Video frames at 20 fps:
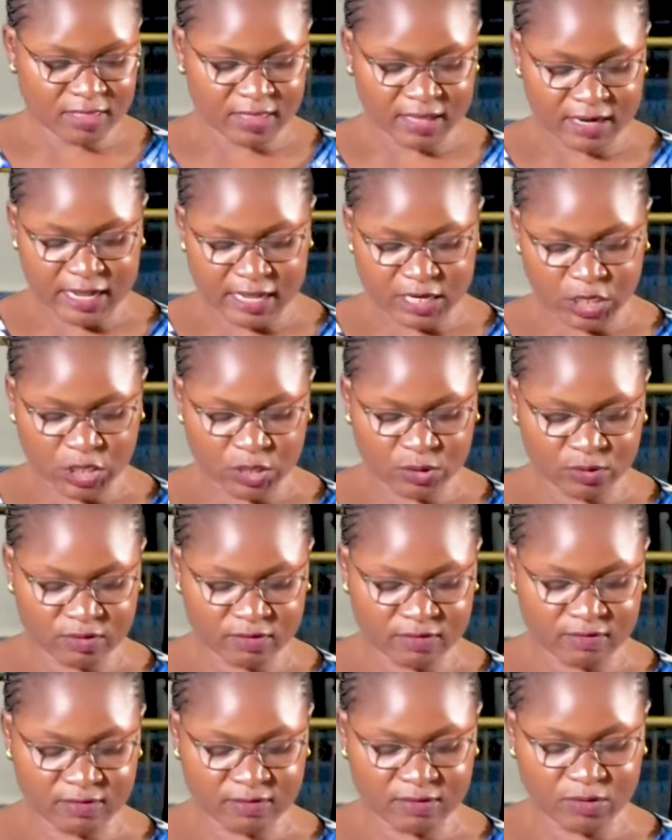The
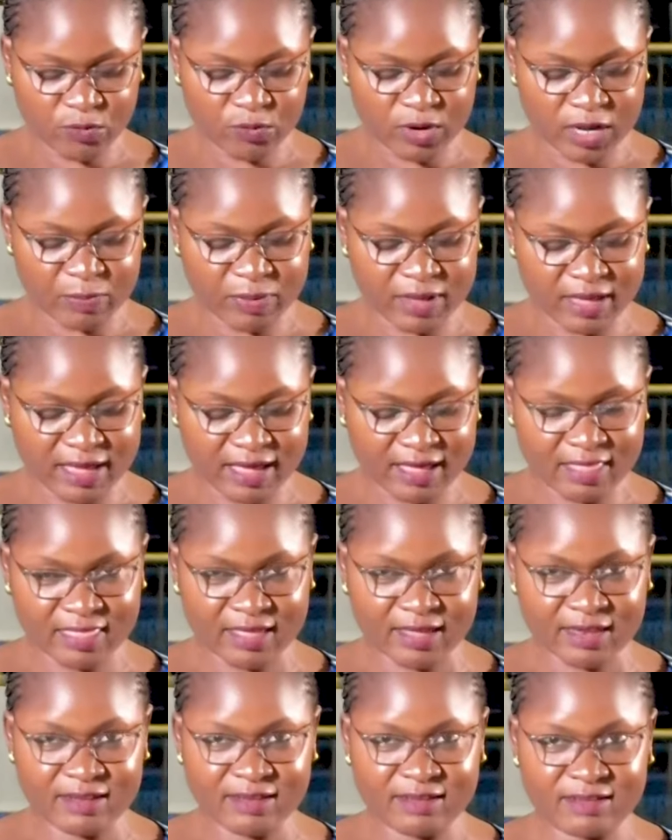nations will be
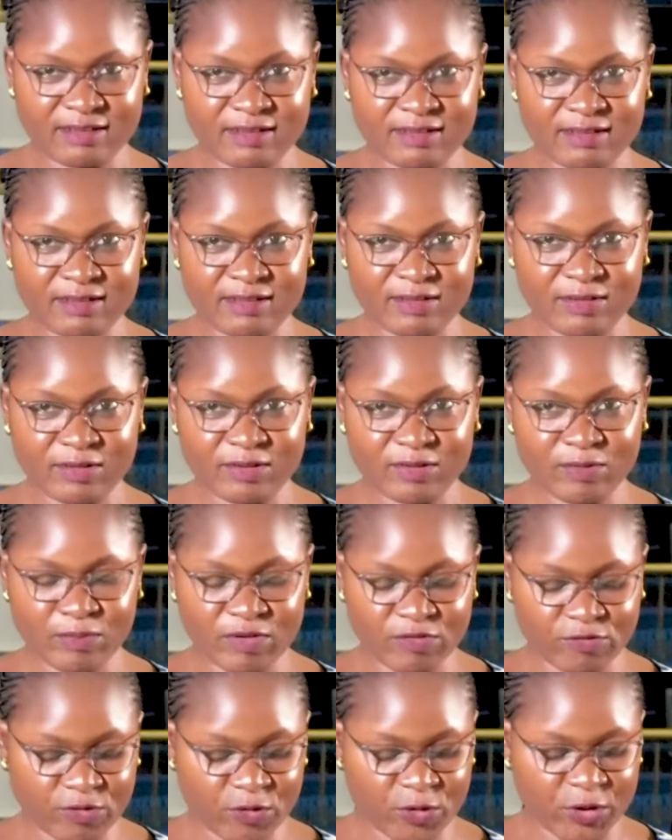gathered
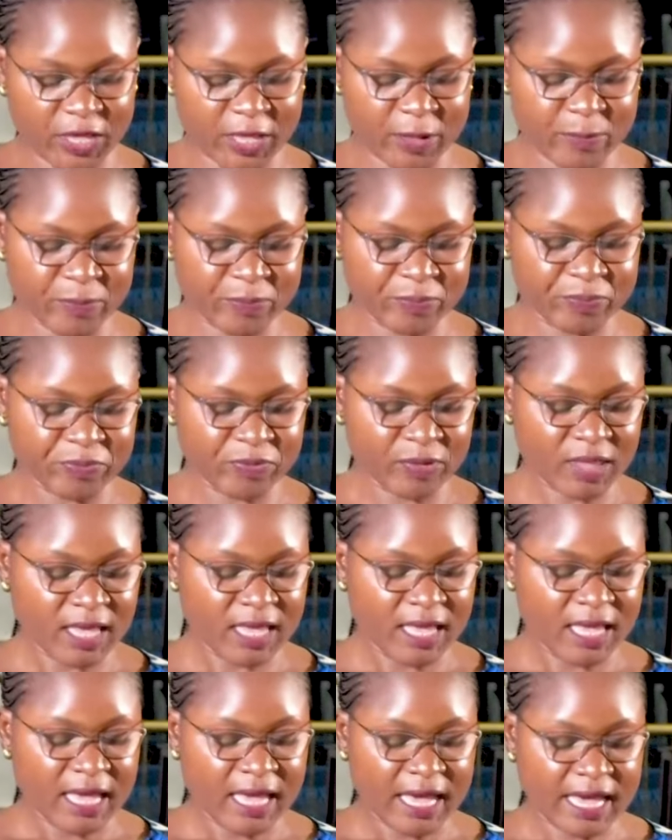before him,
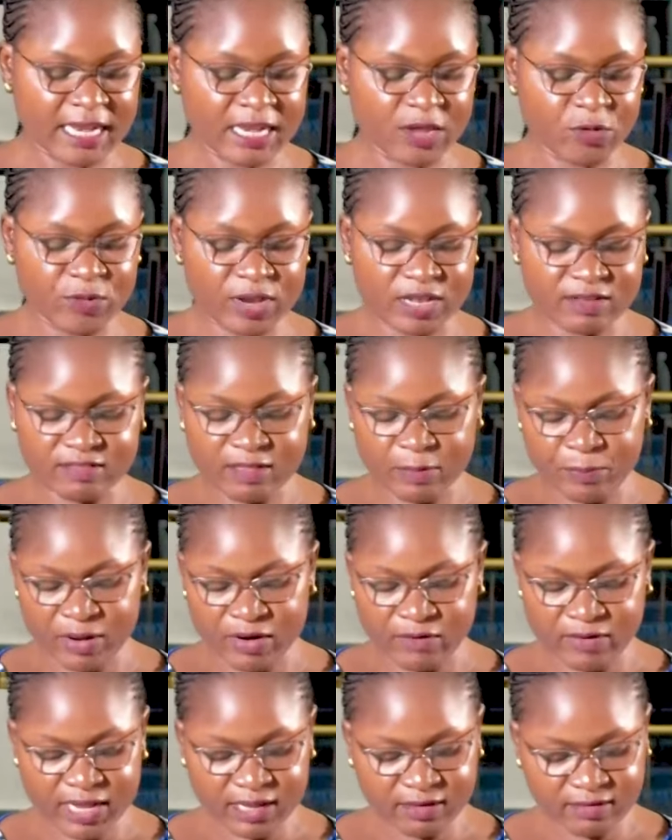and he will
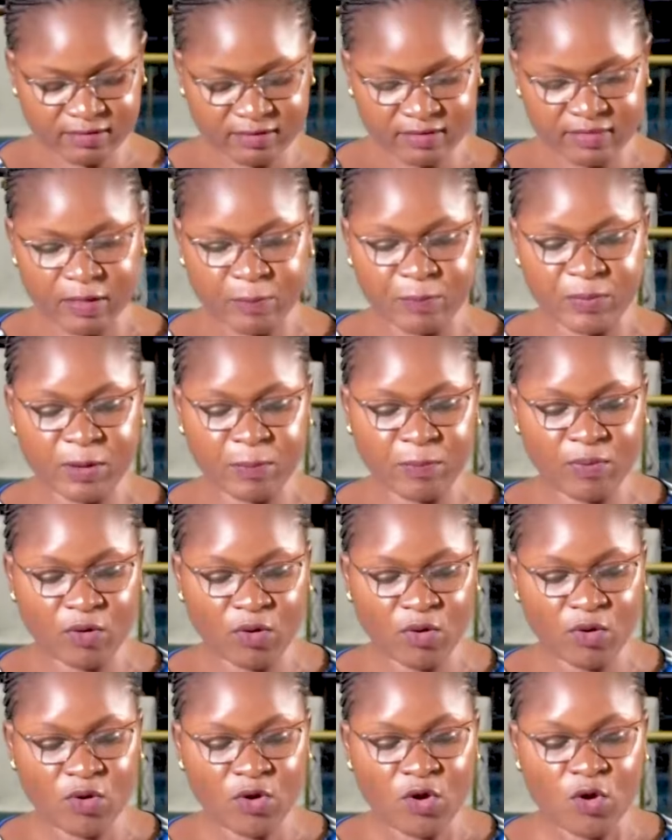separate the people
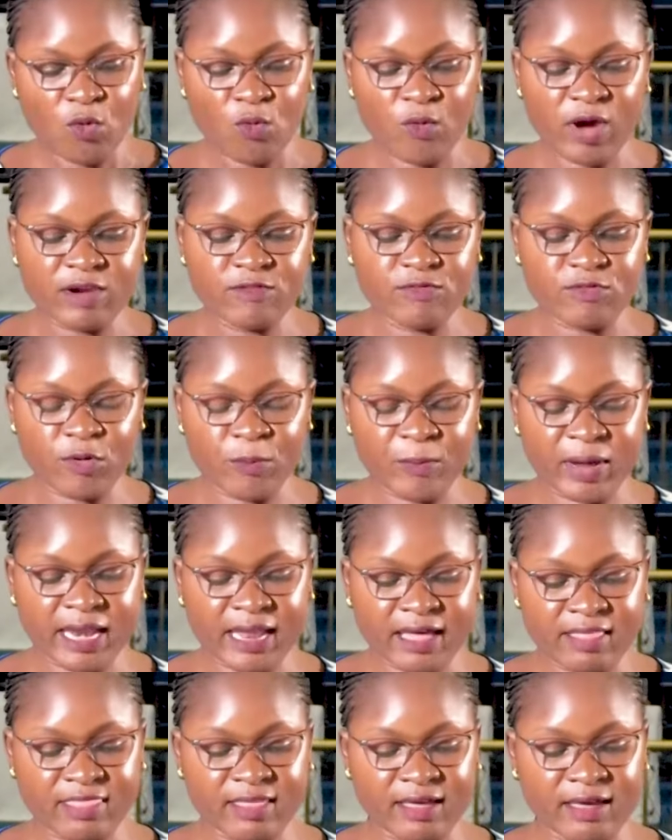one from
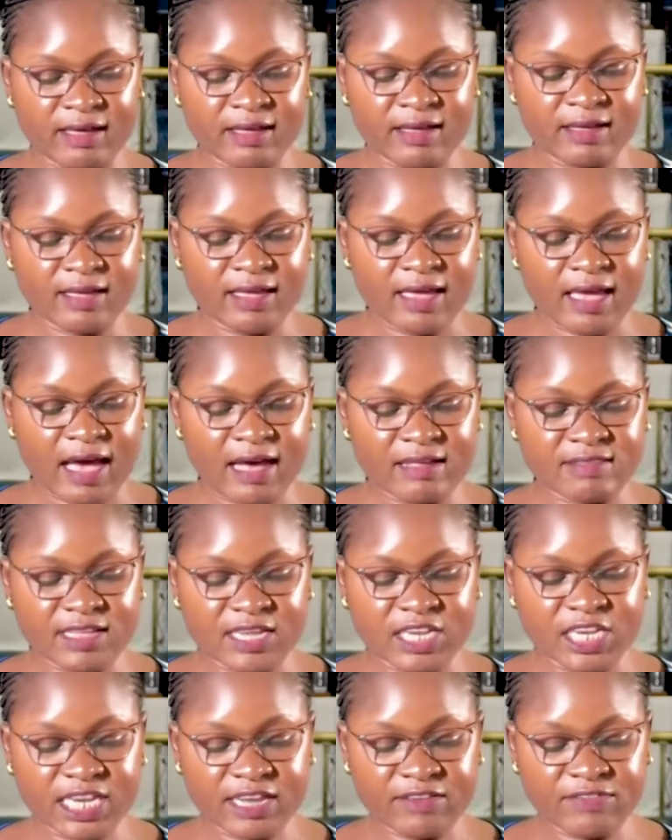another, as
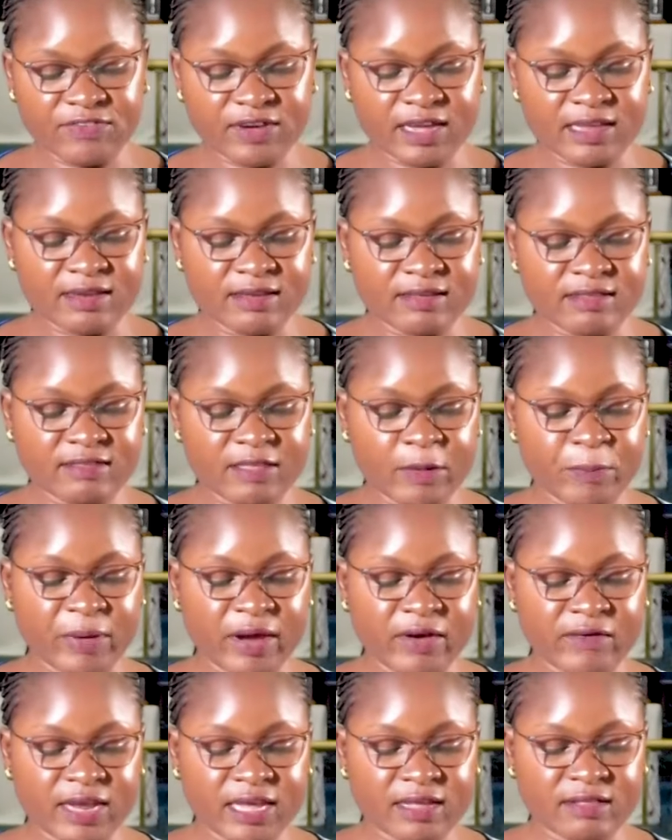a shepherd
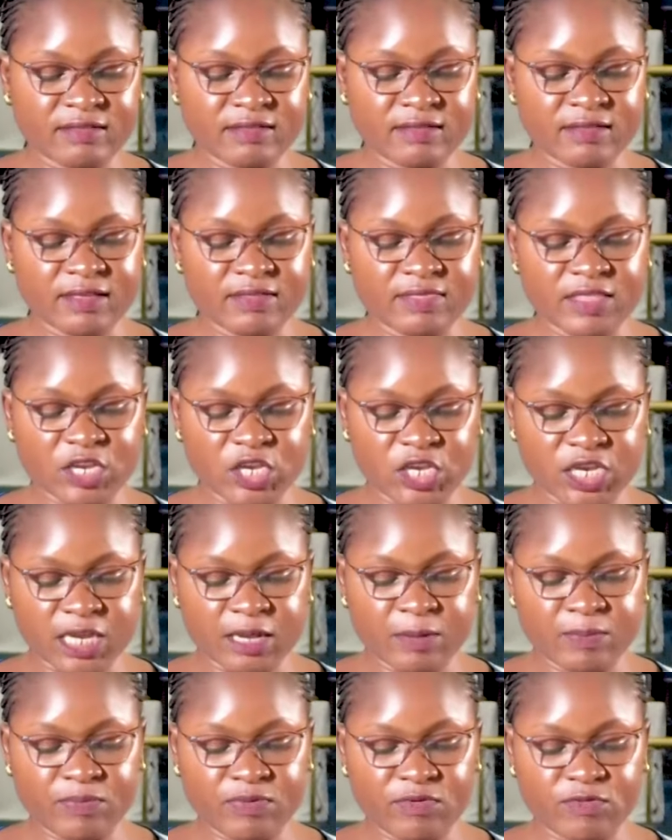separates the
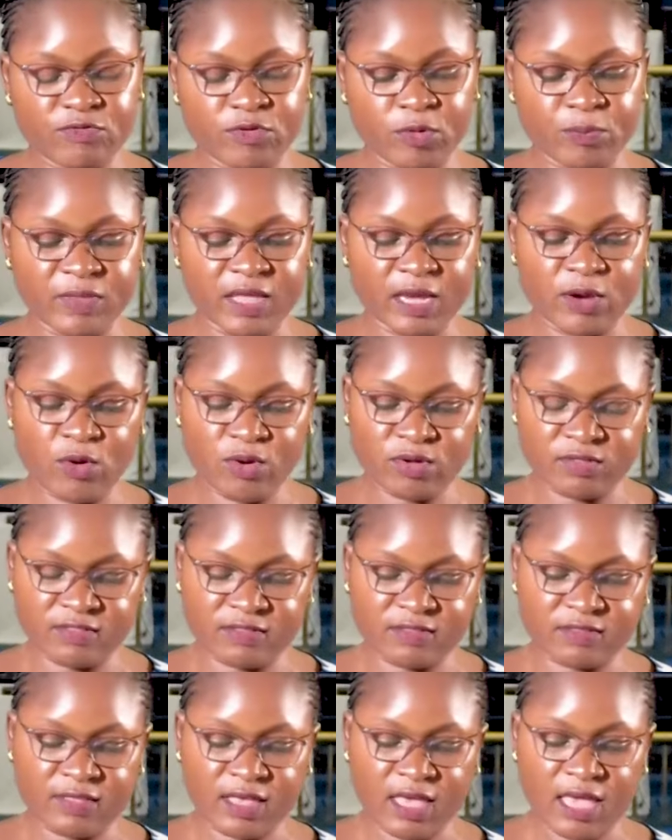sheep from the
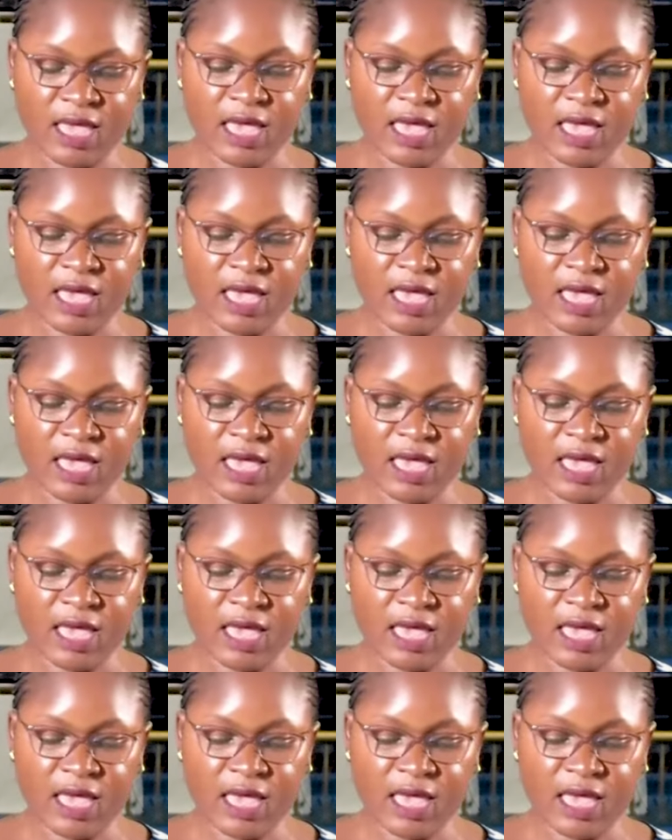goats.